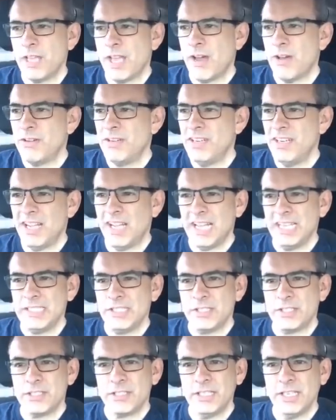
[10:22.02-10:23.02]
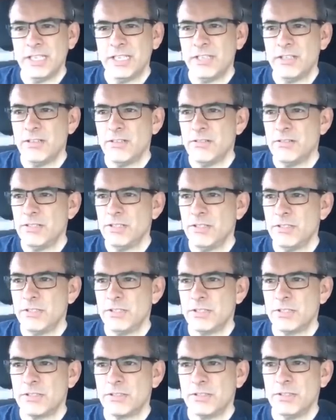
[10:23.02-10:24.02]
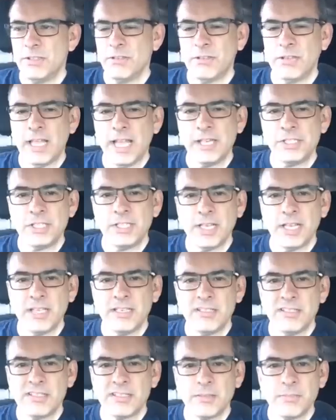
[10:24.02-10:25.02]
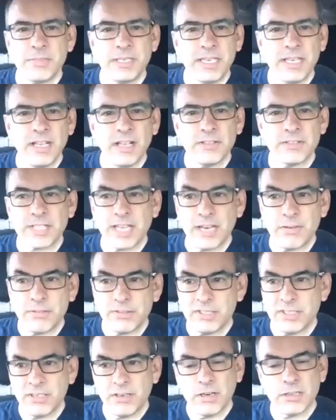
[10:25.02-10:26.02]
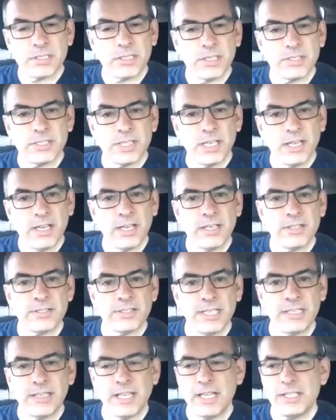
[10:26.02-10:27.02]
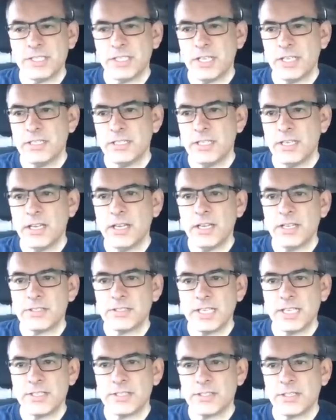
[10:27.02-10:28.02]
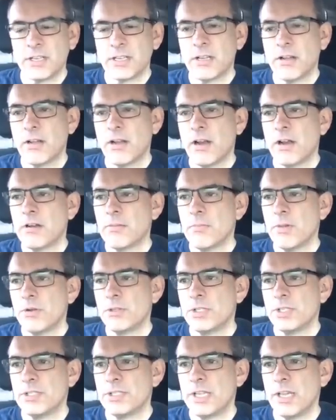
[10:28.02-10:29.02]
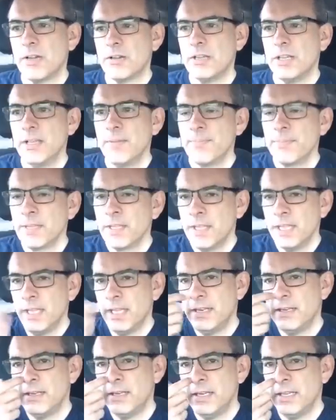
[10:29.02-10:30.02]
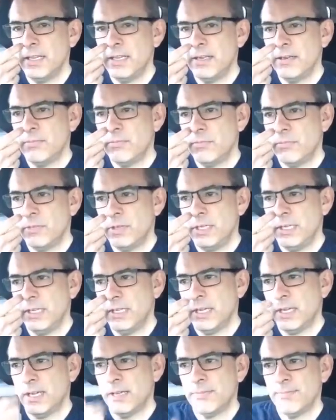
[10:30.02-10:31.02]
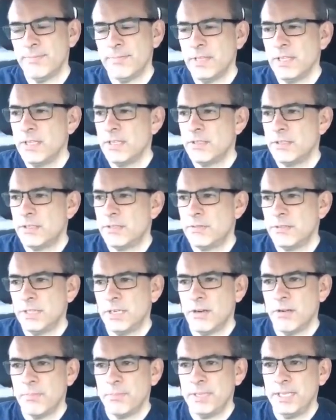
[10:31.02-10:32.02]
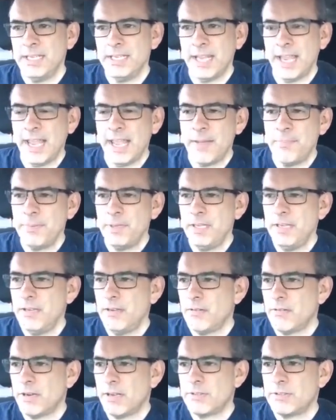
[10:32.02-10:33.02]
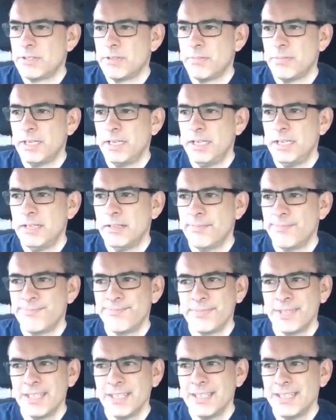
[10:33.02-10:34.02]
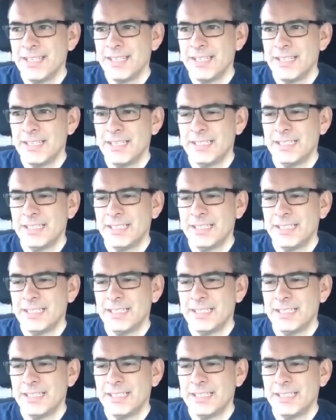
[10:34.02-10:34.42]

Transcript: without it, I just think you're latching on to somebody else. Kind of what the narc does to us. They latch on to us. They suck our emotions out. And we being happy around somebody,